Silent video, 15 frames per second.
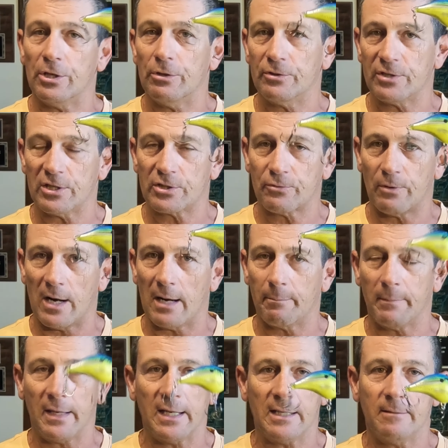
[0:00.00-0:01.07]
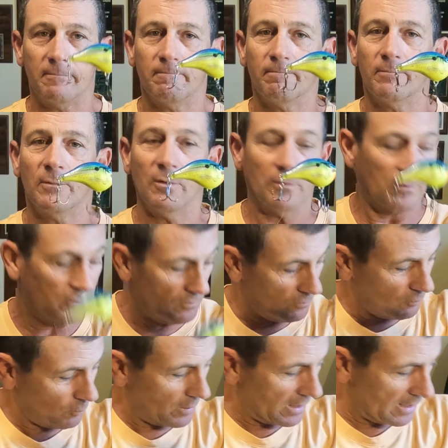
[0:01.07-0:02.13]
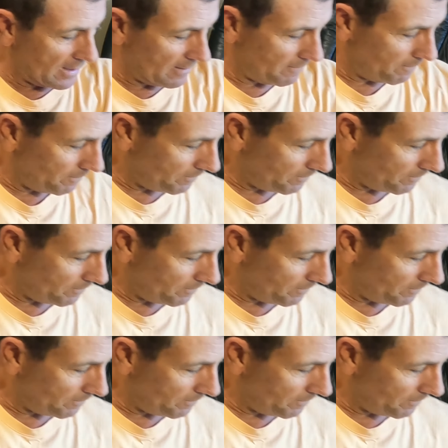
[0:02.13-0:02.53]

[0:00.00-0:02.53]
use this crankbait when